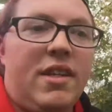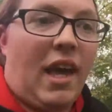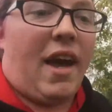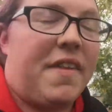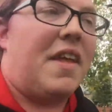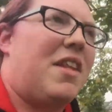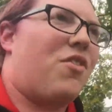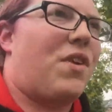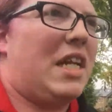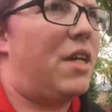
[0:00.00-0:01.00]
Yeah, and then
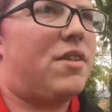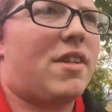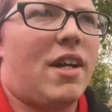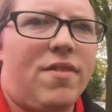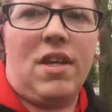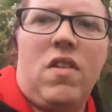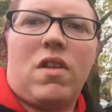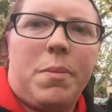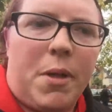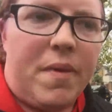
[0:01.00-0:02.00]
this video just kind of sits at
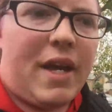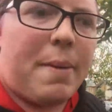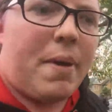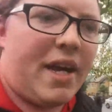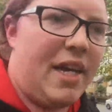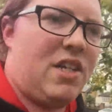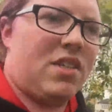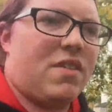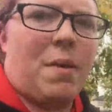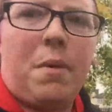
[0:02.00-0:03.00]
the bottom of that page.
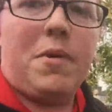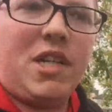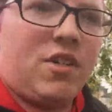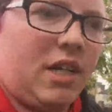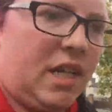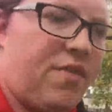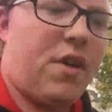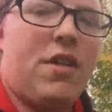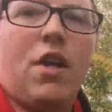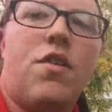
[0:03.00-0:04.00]
It's supplementary. The
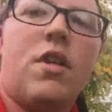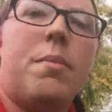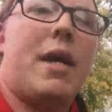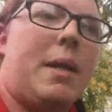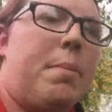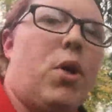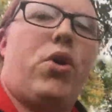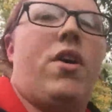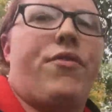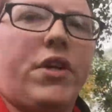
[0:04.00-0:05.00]
photos are the main
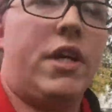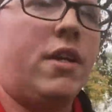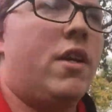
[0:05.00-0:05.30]
bulk of the